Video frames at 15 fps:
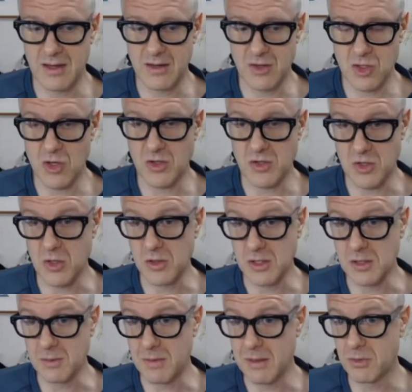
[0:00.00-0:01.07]
shots early
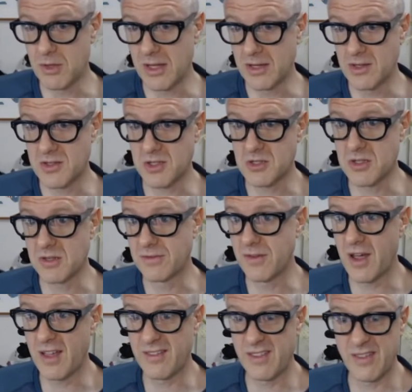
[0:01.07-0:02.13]
to people under
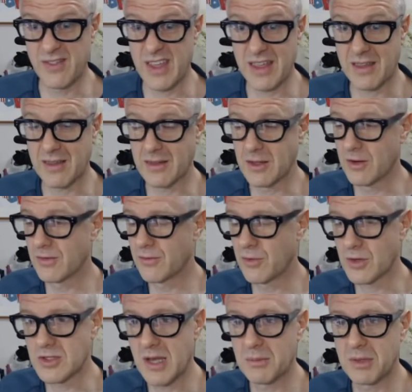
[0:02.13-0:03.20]
65 if they, you know, for
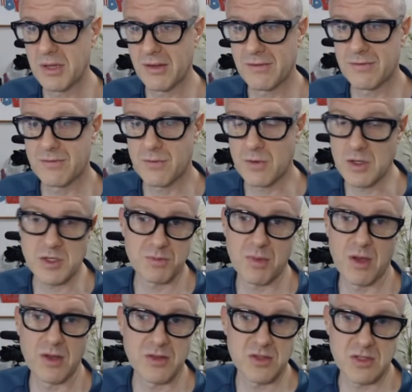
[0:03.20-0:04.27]
example, have free
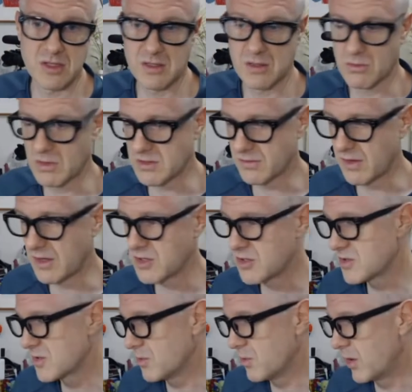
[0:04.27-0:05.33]
spots in the
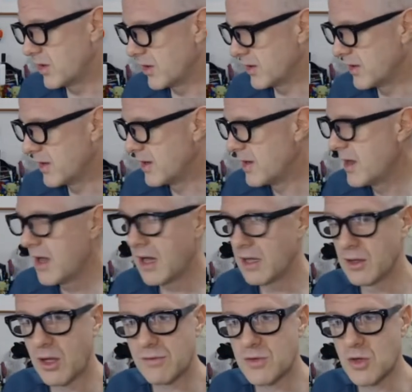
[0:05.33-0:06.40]
reservations and whatnot. A
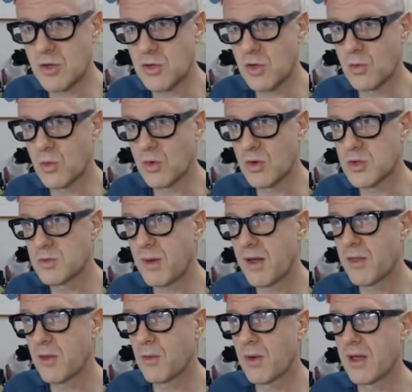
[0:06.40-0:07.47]
lot of Tokyo wards, by
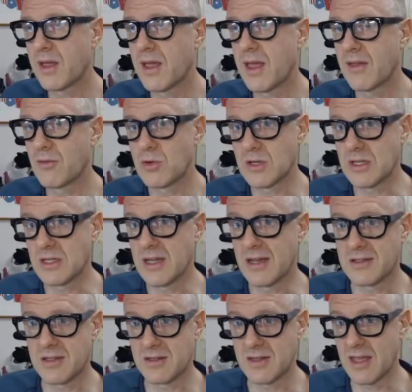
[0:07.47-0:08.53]
the way, have already
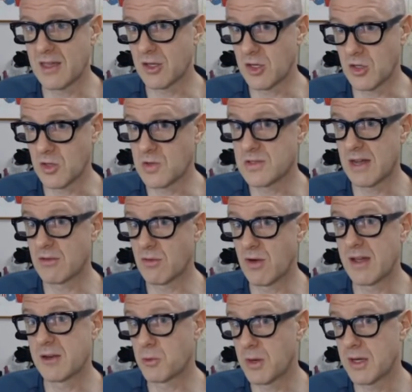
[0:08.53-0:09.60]
announced that they are going to use that
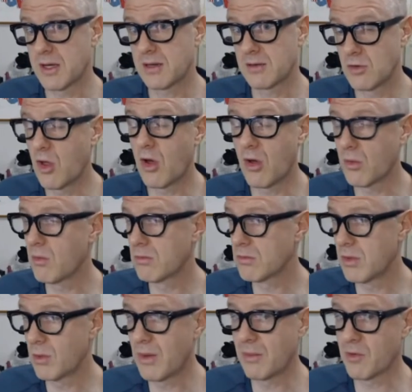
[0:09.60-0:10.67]
right away. Not
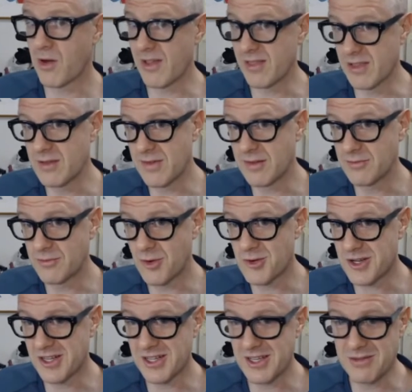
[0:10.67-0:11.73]
the one where I live,
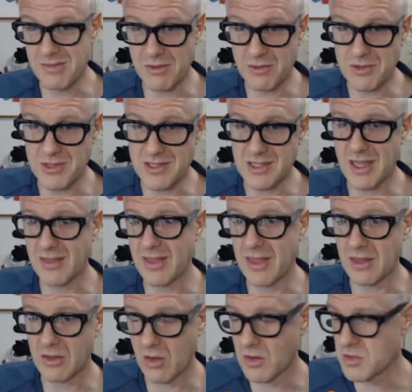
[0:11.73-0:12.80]
unfortunately, but we'll see how
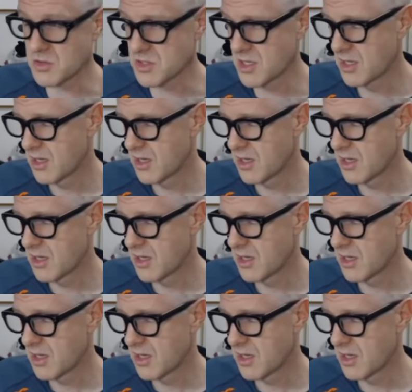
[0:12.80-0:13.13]
that goes.